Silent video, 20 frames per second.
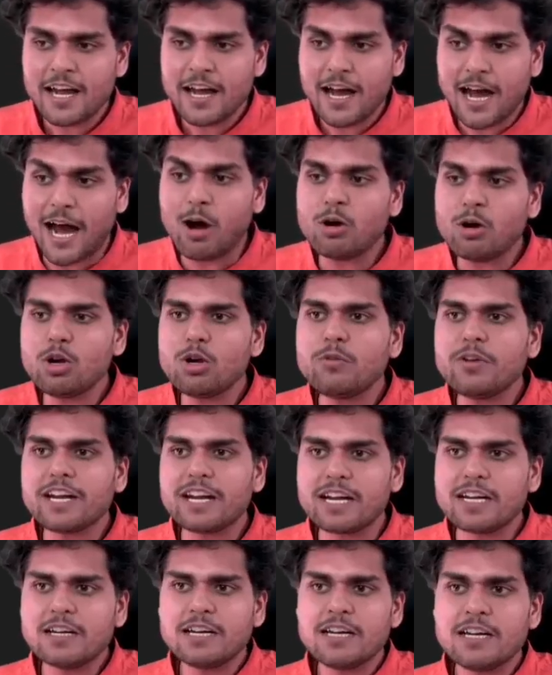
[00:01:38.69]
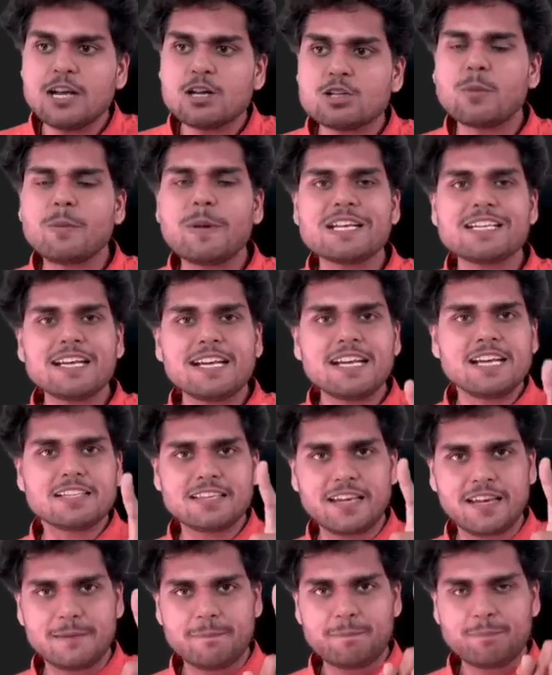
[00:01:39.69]
How do we run? So basically
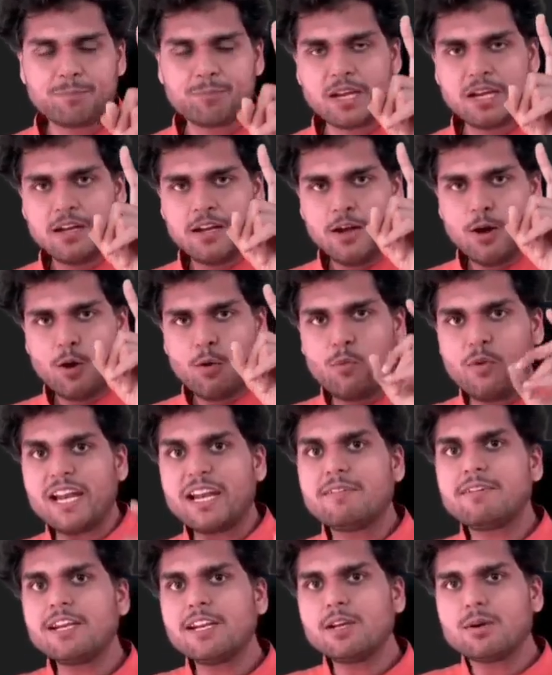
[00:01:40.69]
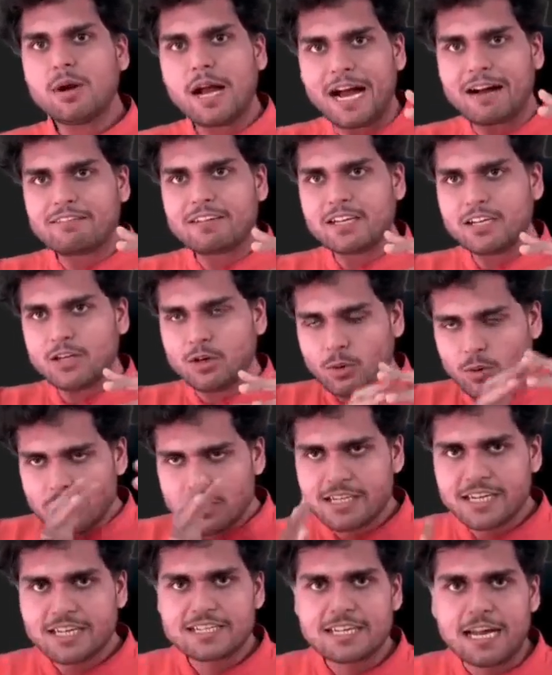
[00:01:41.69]
see, whenever you have a
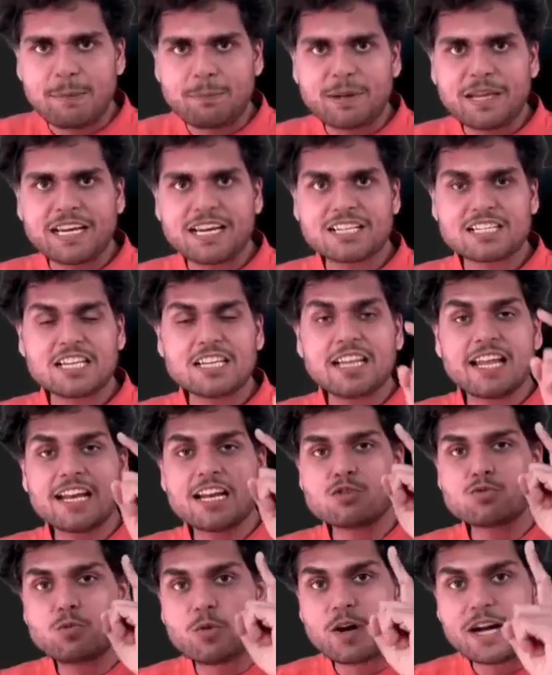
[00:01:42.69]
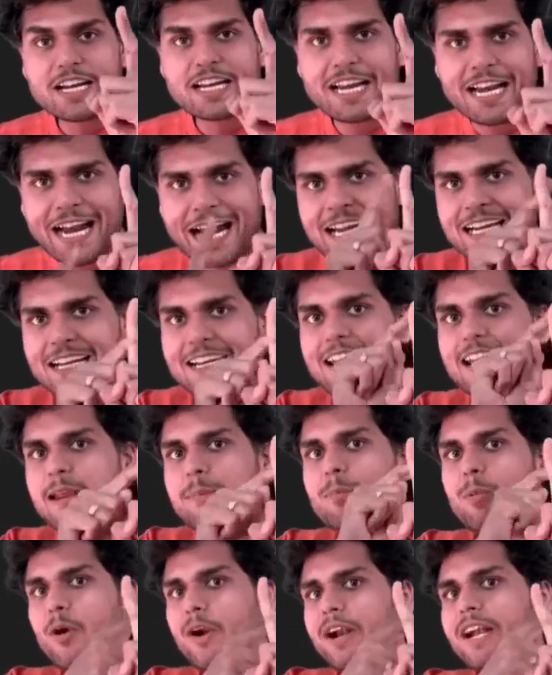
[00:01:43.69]
Node.js application, there is one entry
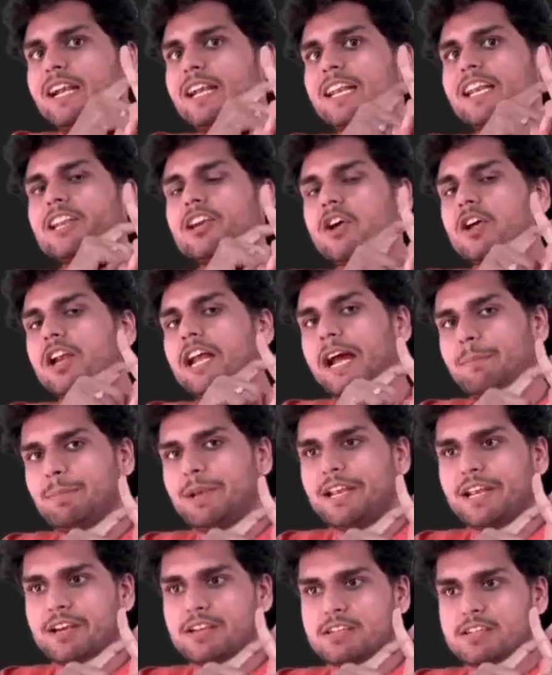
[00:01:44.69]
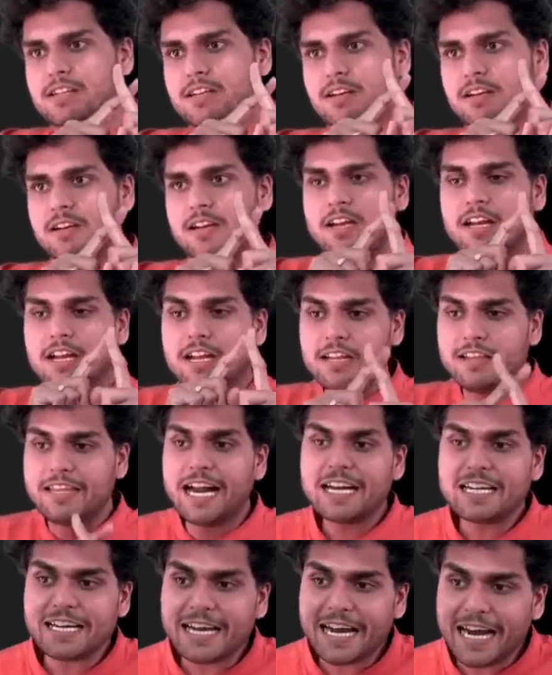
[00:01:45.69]
point in your application.
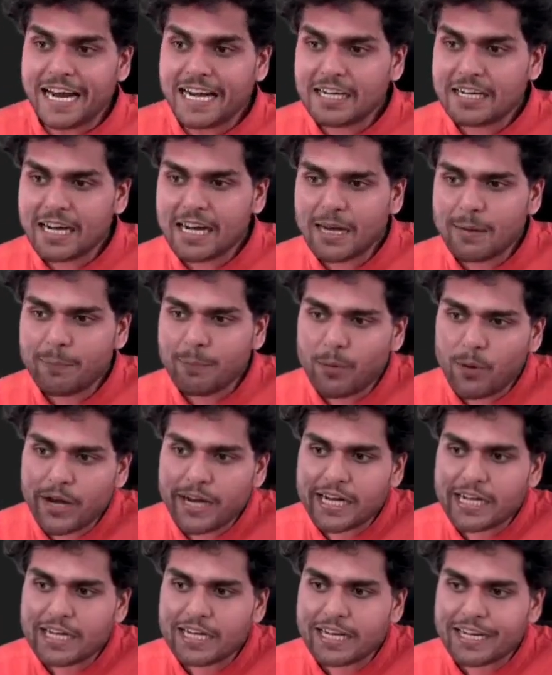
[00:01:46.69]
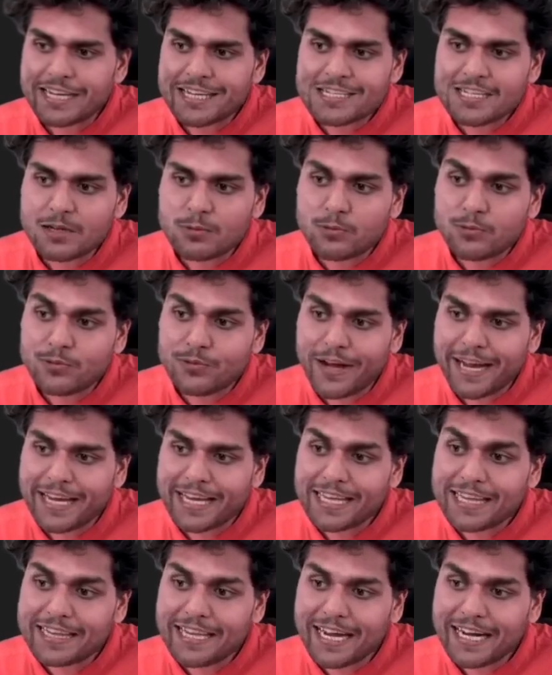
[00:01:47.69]
That entry point is the
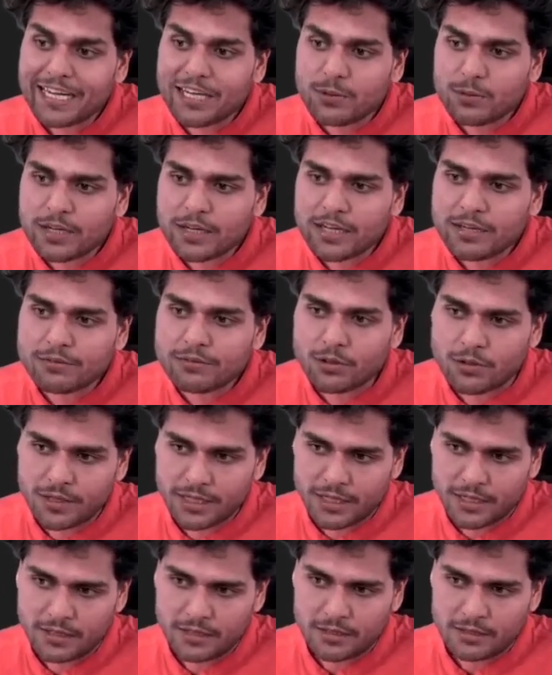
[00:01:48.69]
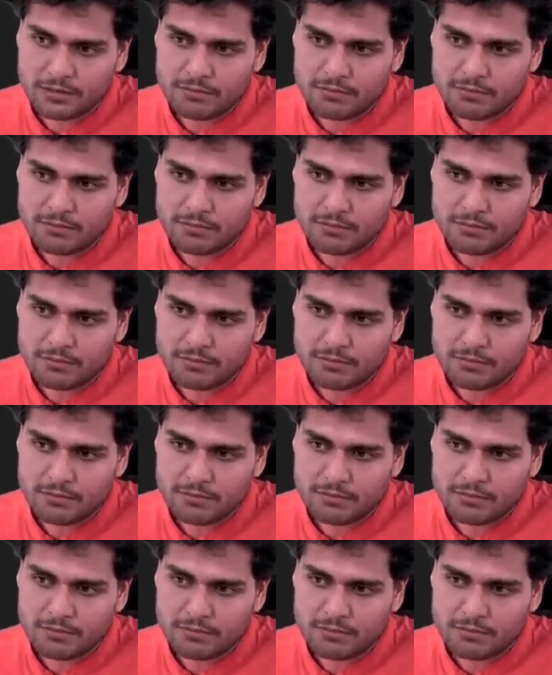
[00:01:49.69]
file that you give over here.